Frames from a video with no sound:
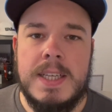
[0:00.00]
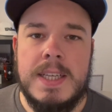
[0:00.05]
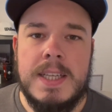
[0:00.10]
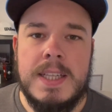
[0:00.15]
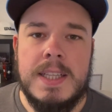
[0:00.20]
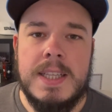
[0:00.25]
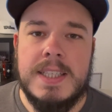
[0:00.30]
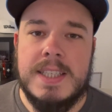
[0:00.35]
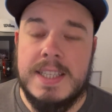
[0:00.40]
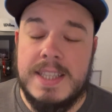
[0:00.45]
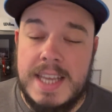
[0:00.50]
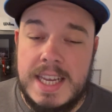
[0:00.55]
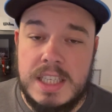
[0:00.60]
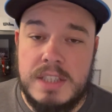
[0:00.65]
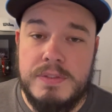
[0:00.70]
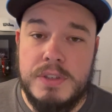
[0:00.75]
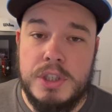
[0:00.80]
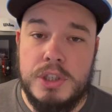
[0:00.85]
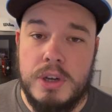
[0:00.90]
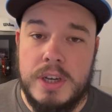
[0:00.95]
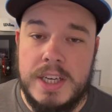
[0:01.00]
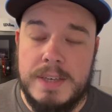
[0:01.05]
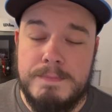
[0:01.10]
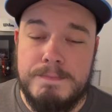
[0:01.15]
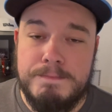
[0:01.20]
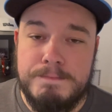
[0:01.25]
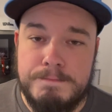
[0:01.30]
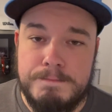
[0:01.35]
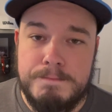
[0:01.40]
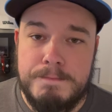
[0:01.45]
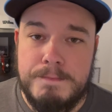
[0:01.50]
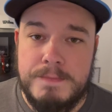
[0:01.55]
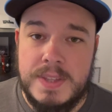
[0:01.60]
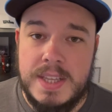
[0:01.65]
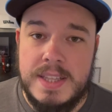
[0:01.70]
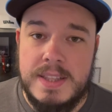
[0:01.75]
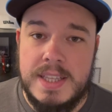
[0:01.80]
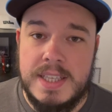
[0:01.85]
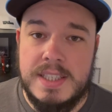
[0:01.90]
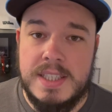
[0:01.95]
Listen, thanks for joining.
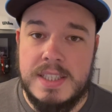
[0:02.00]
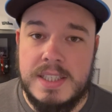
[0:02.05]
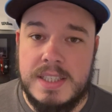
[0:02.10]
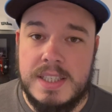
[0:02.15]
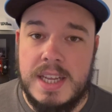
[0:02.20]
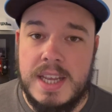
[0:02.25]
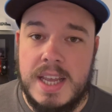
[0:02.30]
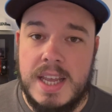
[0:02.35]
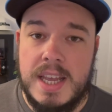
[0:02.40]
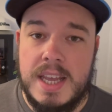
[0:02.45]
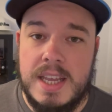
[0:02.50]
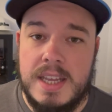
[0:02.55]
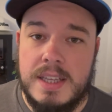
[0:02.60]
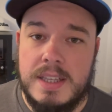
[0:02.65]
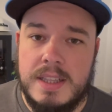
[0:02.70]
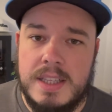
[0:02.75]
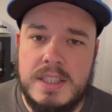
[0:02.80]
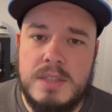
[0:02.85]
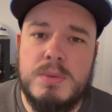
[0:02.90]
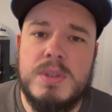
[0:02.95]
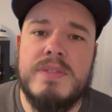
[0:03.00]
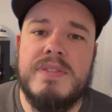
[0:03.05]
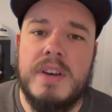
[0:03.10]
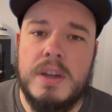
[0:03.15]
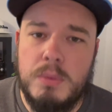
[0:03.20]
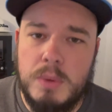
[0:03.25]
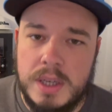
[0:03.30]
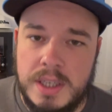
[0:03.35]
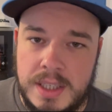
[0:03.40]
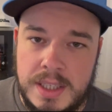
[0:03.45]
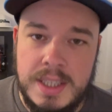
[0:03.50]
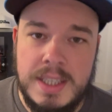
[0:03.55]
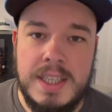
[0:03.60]
This was a fun one.